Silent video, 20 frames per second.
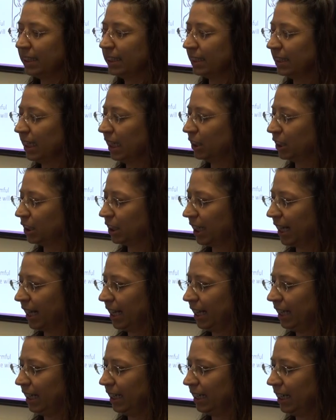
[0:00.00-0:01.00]
such
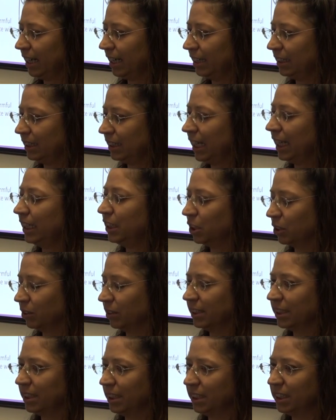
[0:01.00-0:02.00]
a
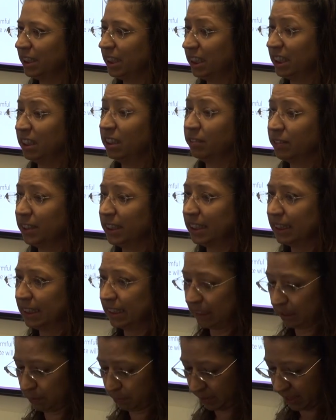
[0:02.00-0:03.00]
dangerous nicotine delivery
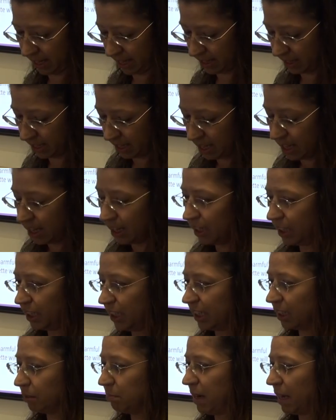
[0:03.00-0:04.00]
system that
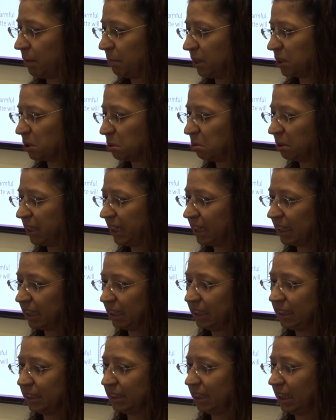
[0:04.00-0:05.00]
you could maybe tweak
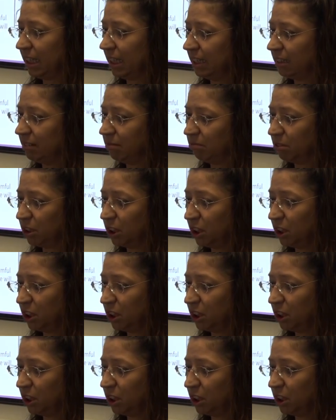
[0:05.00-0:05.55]
it and